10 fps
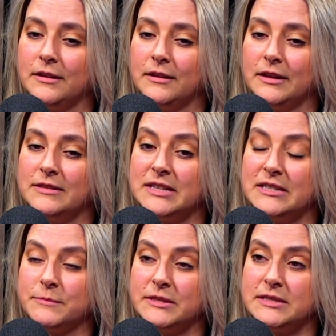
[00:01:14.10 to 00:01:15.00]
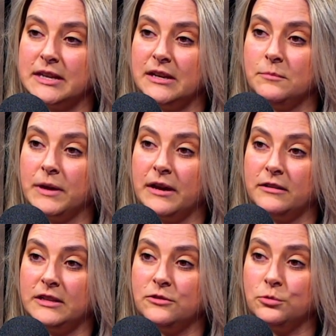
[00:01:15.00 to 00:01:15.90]
assessments in
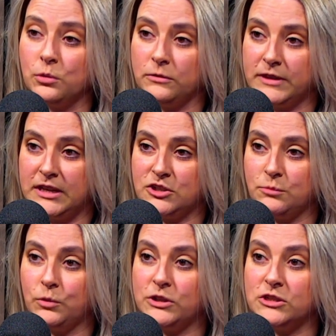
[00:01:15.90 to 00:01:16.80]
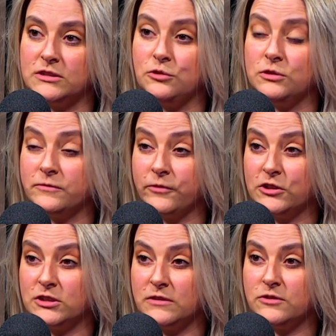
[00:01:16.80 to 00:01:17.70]
paralegal qualification, which is
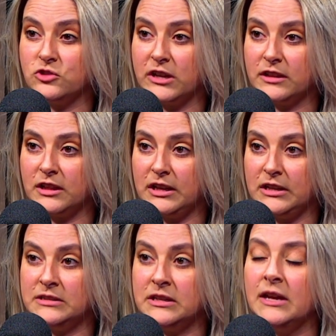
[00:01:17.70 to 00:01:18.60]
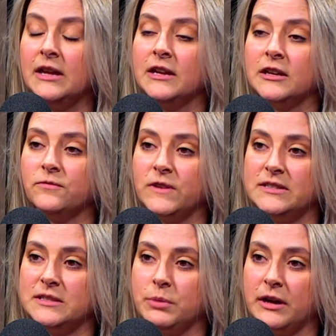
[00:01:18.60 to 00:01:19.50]
University of Strathclyde
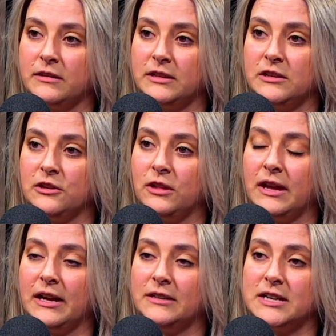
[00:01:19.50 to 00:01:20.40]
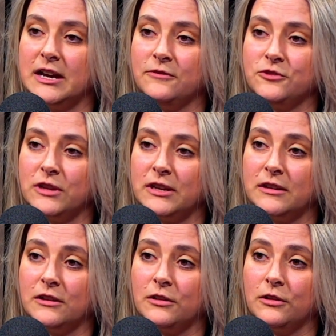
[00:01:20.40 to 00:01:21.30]
conveyancing paralegal. And after I
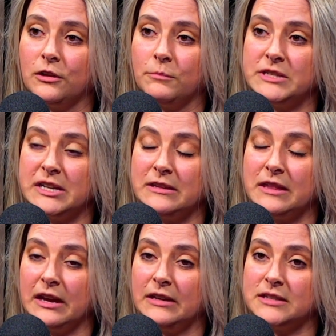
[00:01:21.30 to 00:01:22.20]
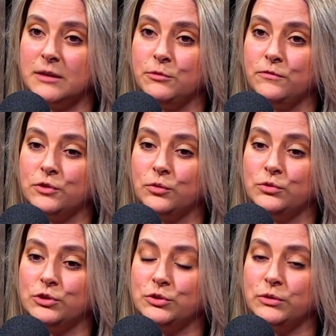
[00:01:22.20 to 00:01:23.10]
obtained that, I moved on
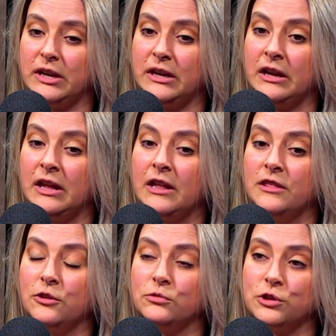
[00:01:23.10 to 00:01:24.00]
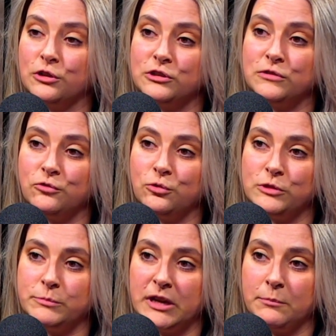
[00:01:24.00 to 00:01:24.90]
to doing the alternative route to
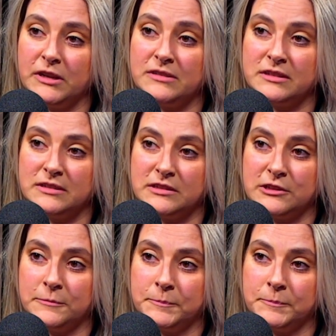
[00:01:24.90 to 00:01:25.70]
becoming a solicitor,